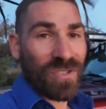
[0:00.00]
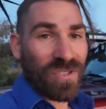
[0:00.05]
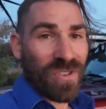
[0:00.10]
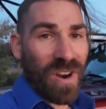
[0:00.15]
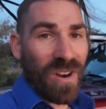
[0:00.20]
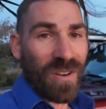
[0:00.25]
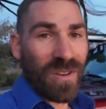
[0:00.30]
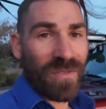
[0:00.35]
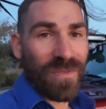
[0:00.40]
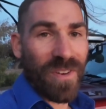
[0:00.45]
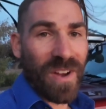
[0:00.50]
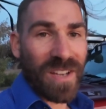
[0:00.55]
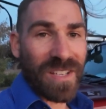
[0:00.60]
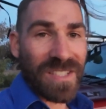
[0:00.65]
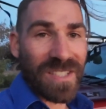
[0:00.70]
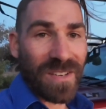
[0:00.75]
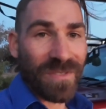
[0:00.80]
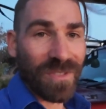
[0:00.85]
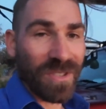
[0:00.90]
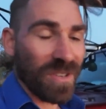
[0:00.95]
struggle to find
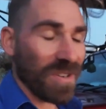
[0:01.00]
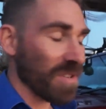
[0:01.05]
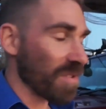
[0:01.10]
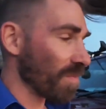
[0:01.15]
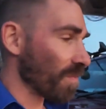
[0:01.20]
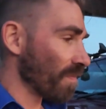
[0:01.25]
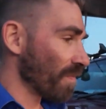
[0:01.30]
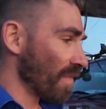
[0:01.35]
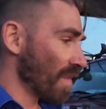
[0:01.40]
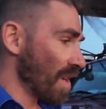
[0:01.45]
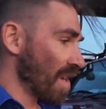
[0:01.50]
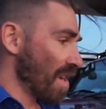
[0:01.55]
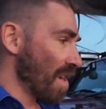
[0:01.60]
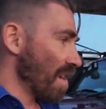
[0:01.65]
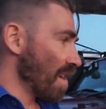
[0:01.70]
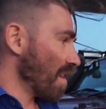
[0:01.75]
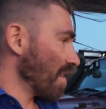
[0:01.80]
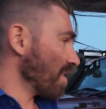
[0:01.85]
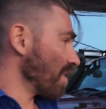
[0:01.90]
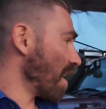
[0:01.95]
stuff to do.
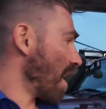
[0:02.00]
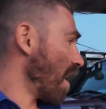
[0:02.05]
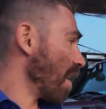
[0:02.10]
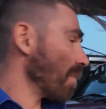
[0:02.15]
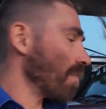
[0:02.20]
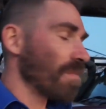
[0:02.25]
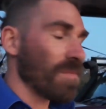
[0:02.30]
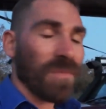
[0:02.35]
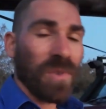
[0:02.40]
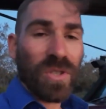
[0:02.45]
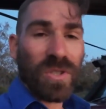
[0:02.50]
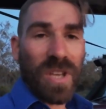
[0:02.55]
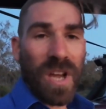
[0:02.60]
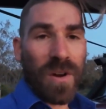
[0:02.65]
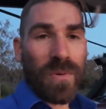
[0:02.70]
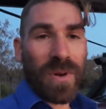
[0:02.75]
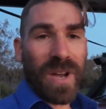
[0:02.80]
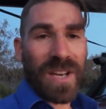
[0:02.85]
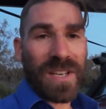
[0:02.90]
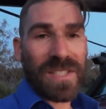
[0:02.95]
So looks
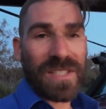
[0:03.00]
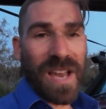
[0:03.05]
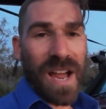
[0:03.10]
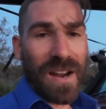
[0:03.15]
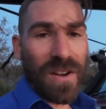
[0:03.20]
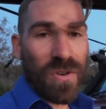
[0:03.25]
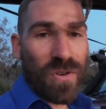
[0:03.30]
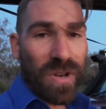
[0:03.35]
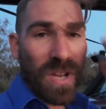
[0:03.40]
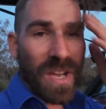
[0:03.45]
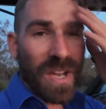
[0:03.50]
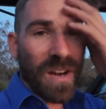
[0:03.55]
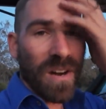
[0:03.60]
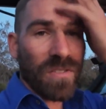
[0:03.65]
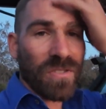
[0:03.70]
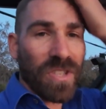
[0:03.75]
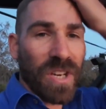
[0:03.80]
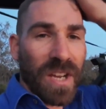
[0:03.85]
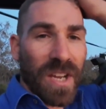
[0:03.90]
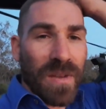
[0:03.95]
like we're going to start cooking, and I'll
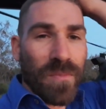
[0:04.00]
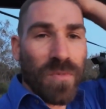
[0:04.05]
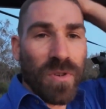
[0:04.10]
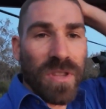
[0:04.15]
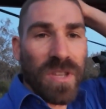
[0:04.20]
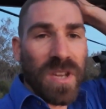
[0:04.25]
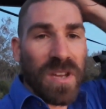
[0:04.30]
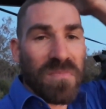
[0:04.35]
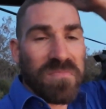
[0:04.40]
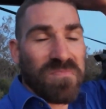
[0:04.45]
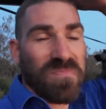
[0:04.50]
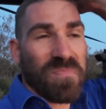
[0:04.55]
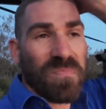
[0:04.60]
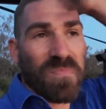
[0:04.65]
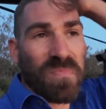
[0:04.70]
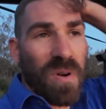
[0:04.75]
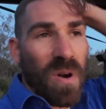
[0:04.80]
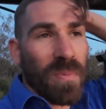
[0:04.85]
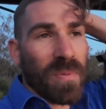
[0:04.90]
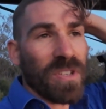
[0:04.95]
check in with you
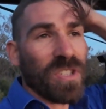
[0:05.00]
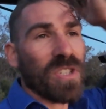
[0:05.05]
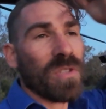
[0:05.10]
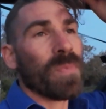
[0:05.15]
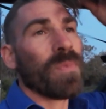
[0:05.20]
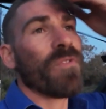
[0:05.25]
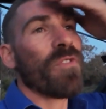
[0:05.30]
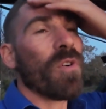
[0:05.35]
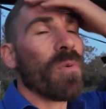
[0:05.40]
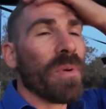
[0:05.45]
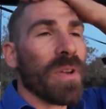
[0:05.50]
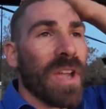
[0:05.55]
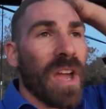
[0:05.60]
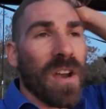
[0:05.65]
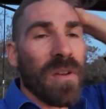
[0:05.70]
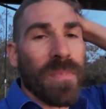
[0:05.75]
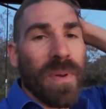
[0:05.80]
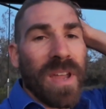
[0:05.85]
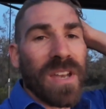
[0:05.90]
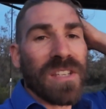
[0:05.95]
probably just before we go
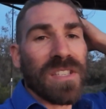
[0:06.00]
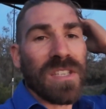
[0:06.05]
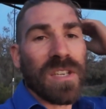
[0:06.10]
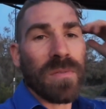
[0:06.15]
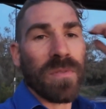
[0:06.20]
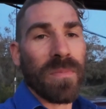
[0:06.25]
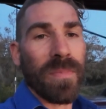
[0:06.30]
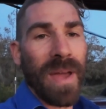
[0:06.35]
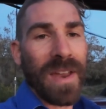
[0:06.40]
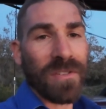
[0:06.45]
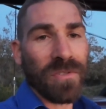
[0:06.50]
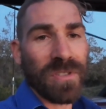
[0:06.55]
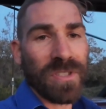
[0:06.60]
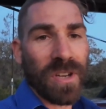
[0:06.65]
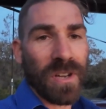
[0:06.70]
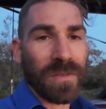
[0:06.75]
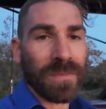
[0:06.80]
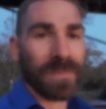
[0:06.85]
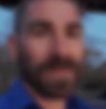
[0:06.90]
to bed and see what the battery's on.